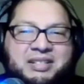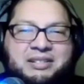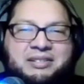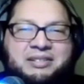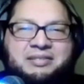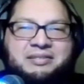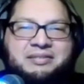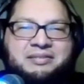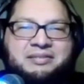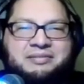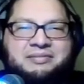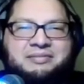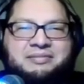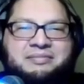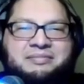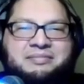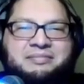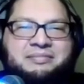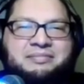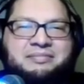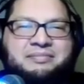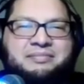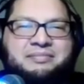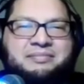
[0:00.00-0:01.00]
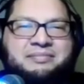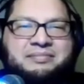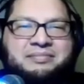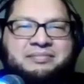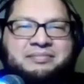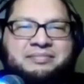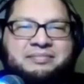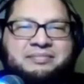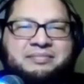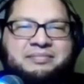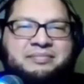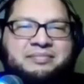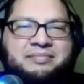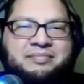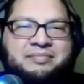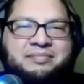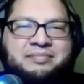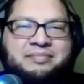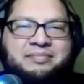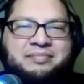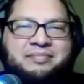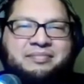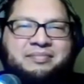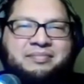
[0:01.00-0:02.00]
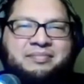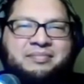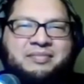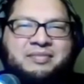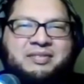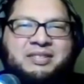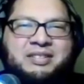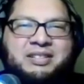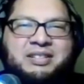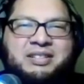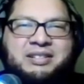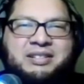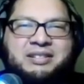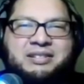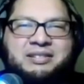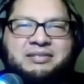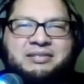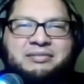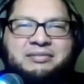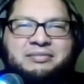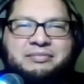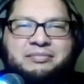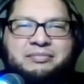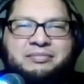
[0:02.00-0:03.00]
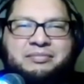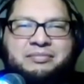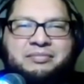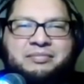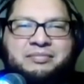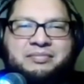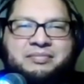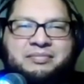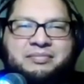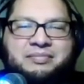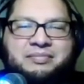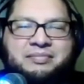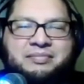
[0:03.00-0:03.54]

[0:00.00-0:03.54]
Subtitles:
[no speech]